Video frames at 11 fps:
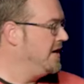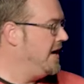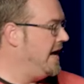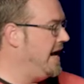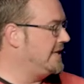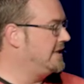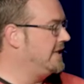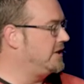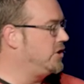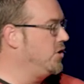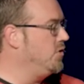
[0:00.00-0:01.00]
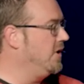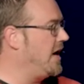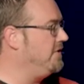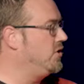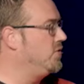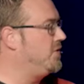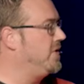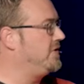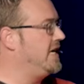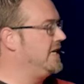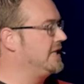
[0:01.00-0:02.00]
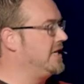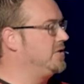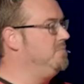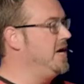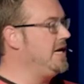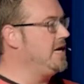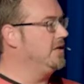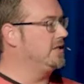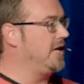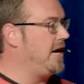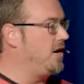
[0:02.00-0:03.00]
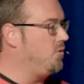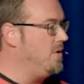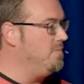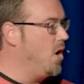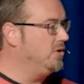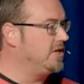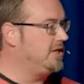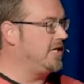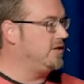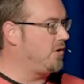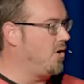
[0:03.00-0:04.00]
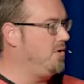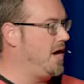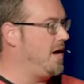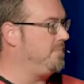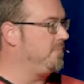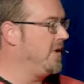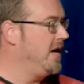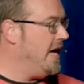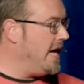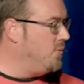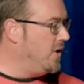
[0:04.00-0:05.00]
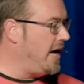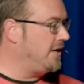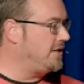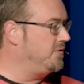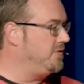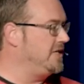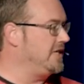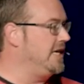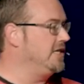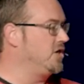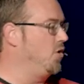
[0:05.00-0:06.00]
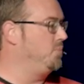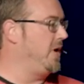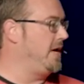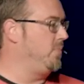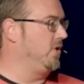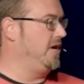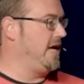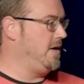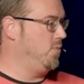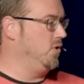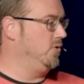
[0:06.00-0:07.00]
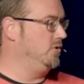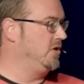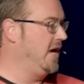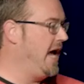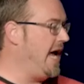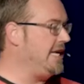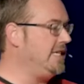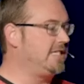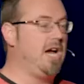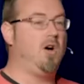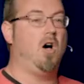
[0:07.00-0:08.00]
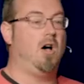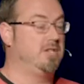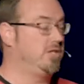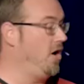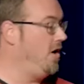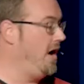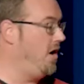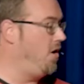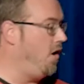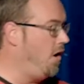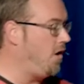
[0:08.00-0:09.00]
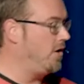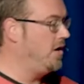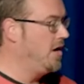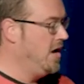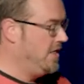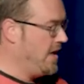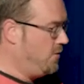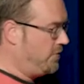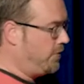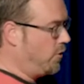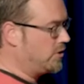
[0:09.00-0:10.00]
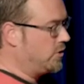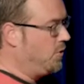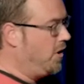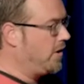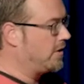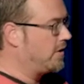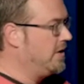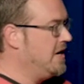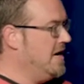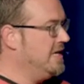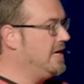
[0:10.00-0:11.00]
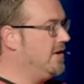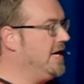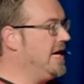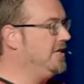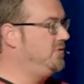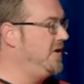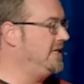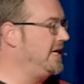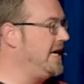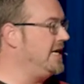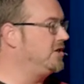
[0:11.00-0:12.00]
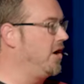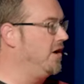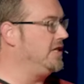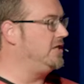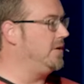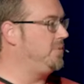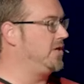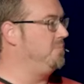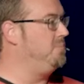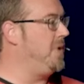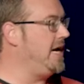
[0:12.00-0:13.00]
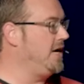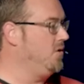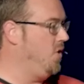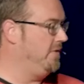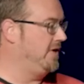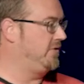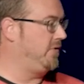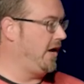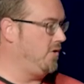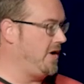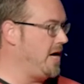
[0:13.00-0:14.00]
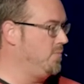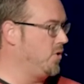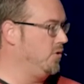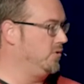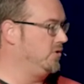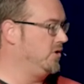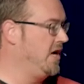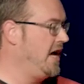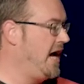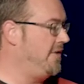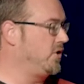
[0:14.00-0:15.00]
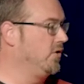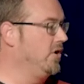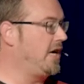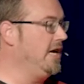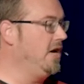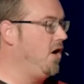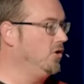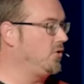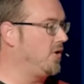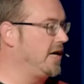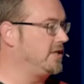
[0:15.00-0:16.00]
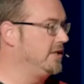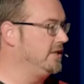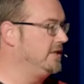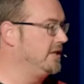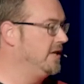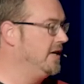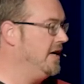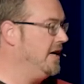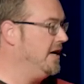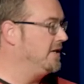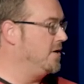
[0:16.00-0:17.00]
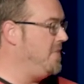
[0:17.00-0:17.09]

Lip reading: In Exodus 2:11-15, it says, "Many years later, when Moses had grown up, he went out to visit his own people, the Hebrews, and he saw how hard they were forced to work. During his visit, he saw an Egyptian beating one of his fellow Hebrews. After looking in all directions to